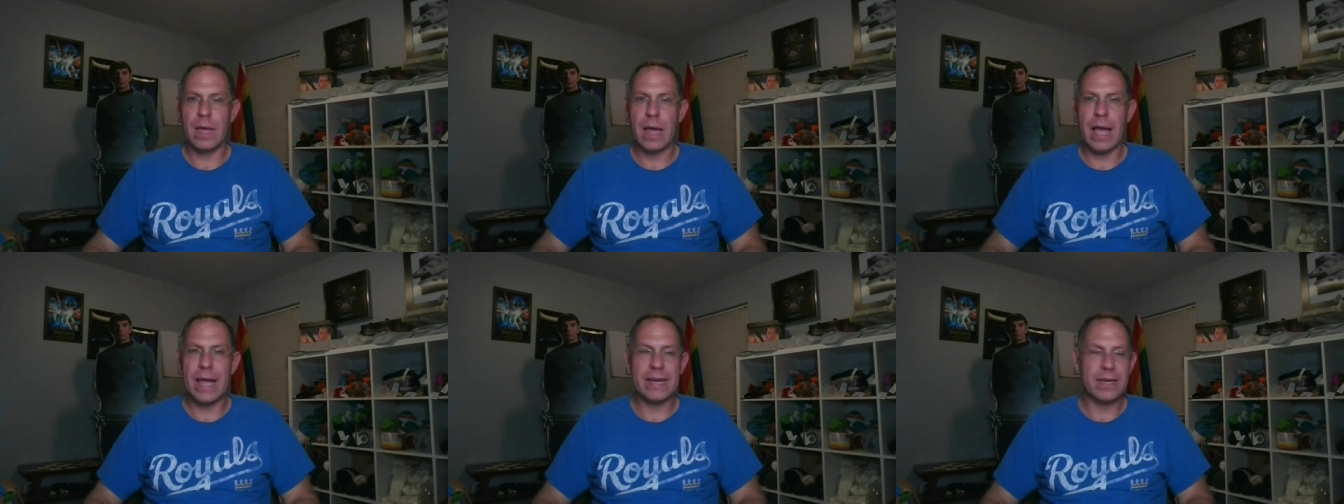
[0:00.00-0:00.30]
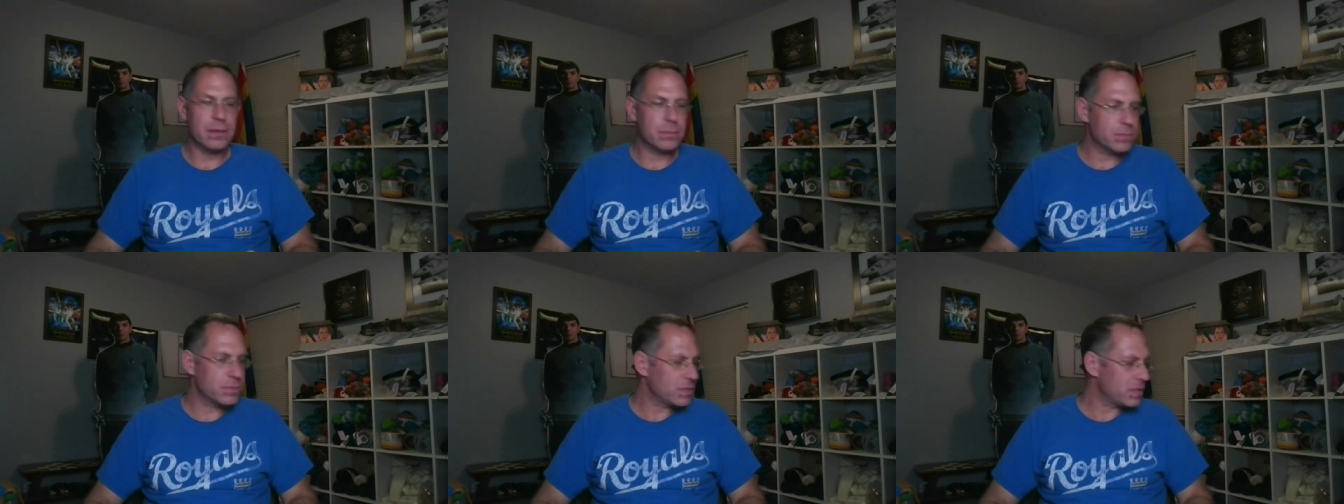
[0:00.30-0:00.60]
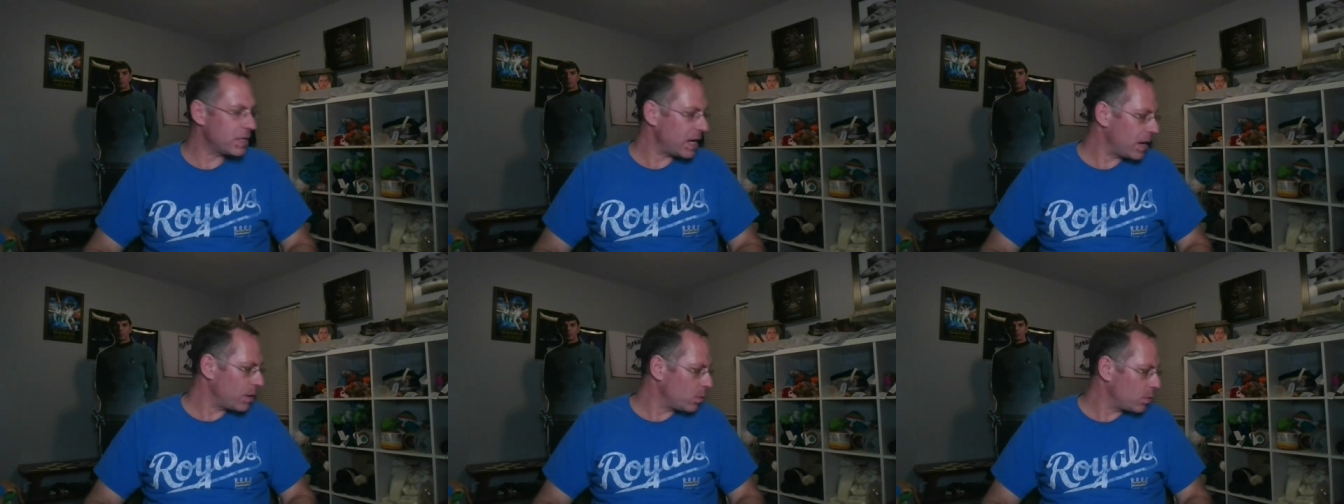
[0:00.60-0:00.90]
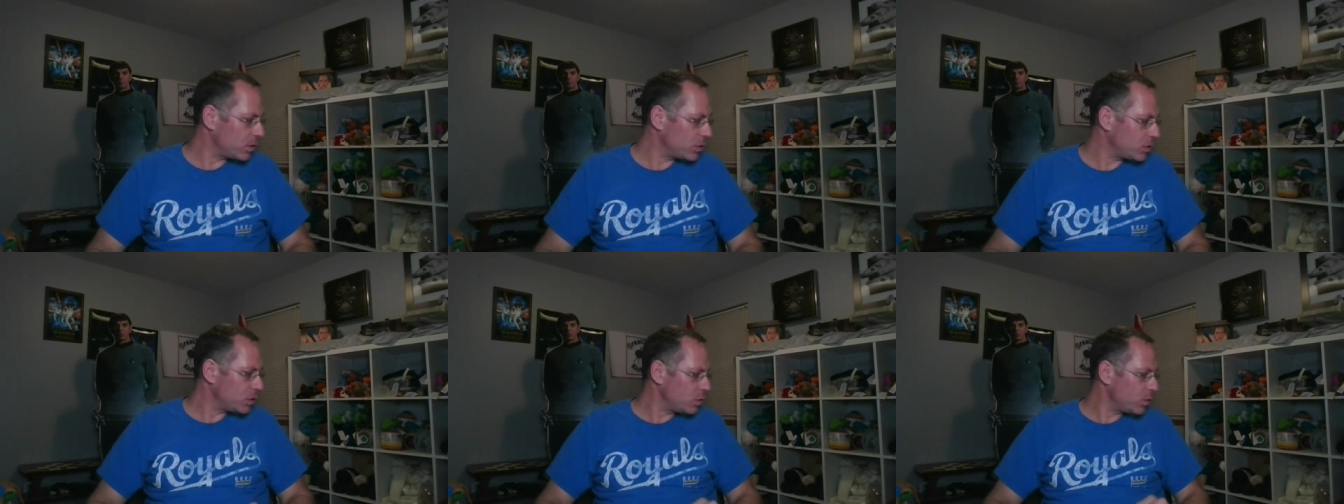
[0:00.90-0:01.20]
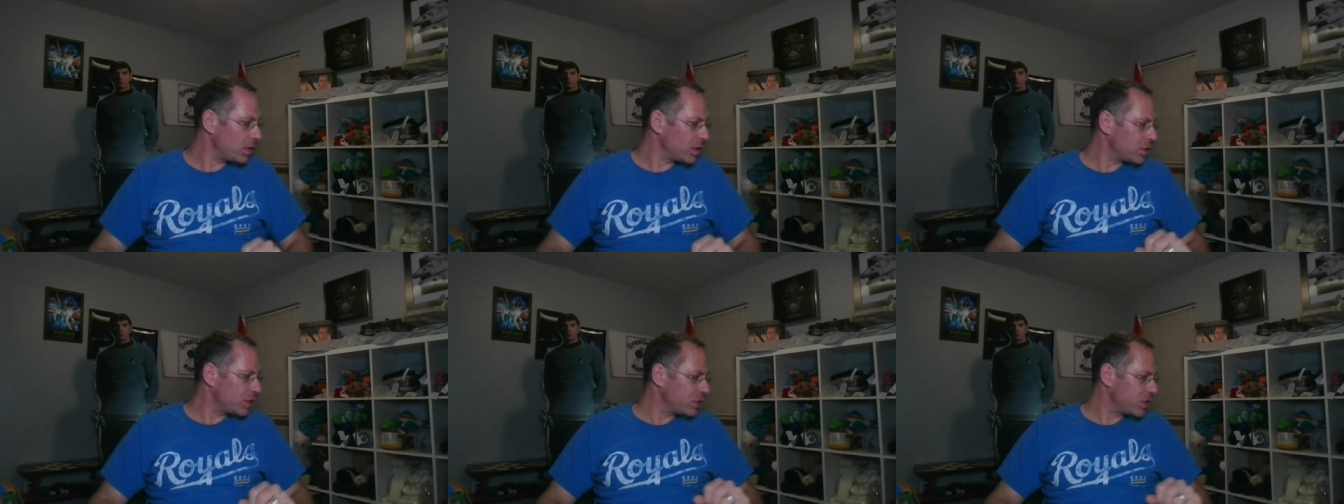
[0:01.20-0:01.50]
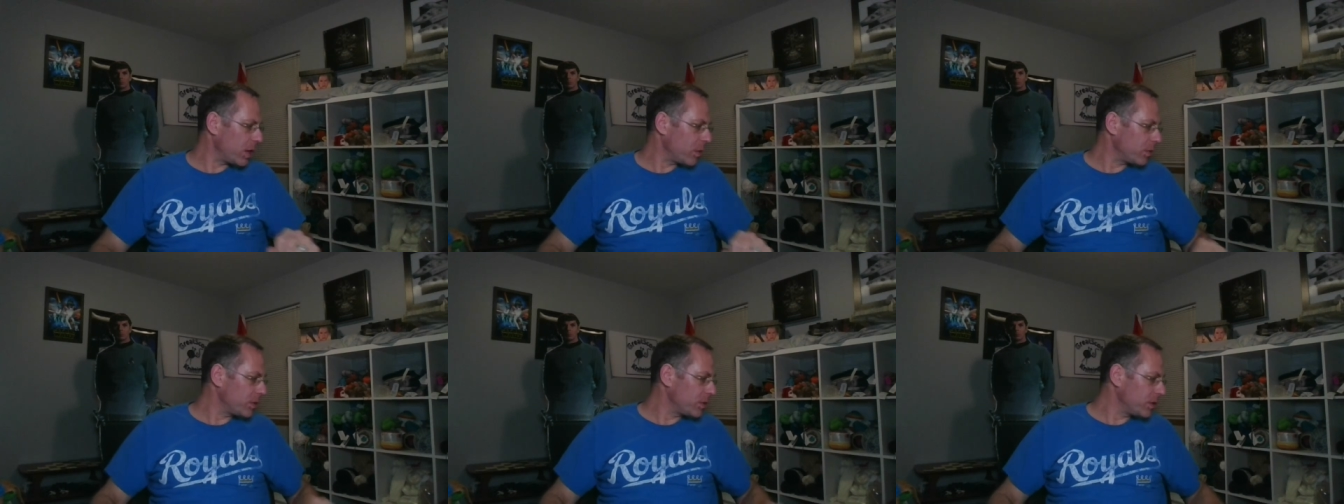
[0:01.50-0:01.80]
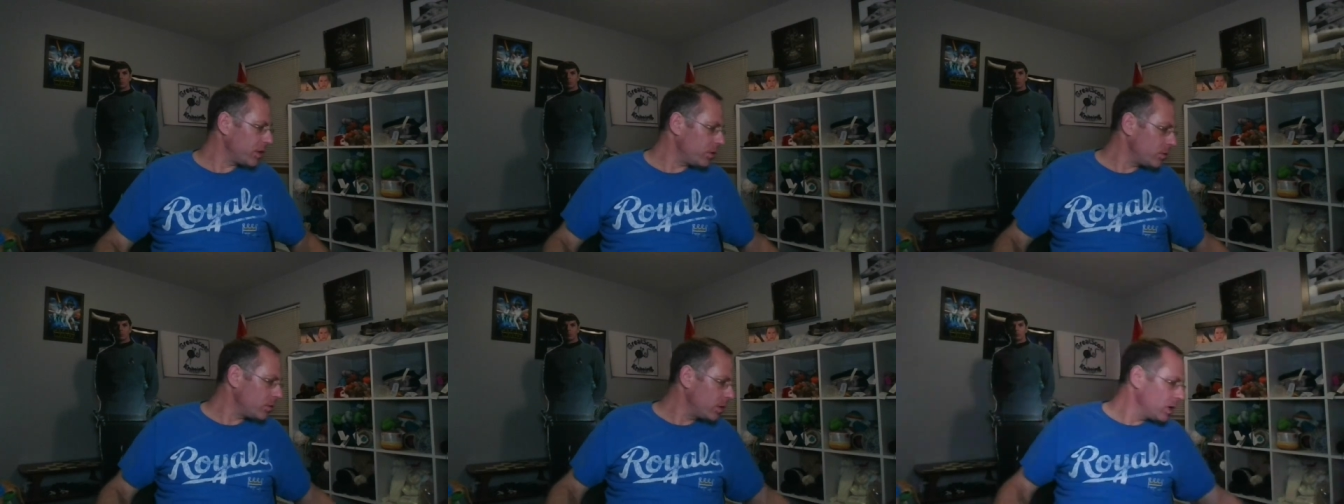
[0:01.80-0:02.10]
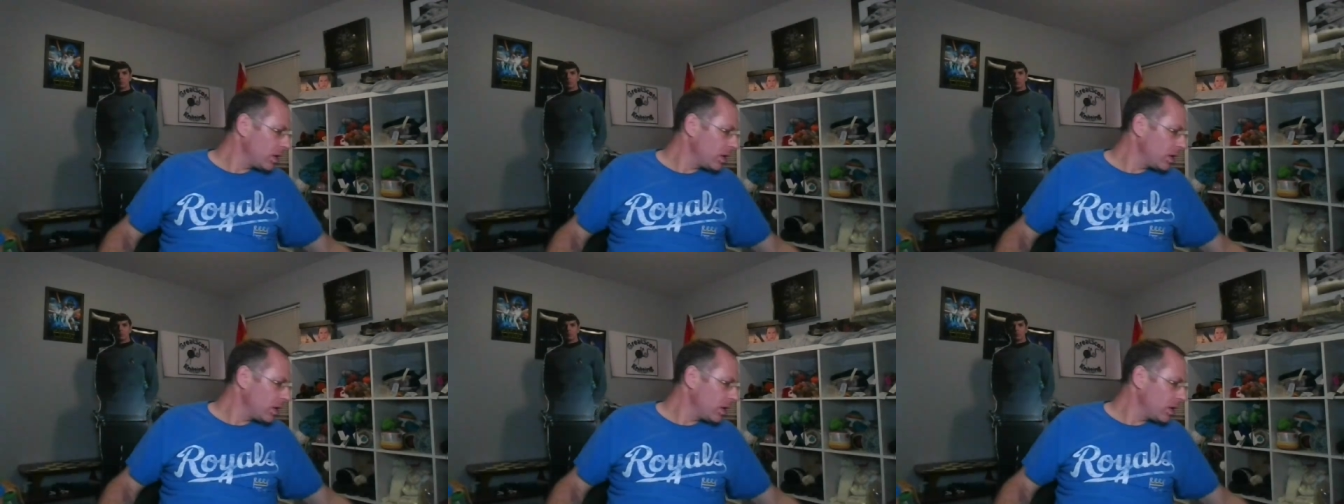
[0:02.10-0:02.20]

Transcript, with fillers: items that I do want to share with you.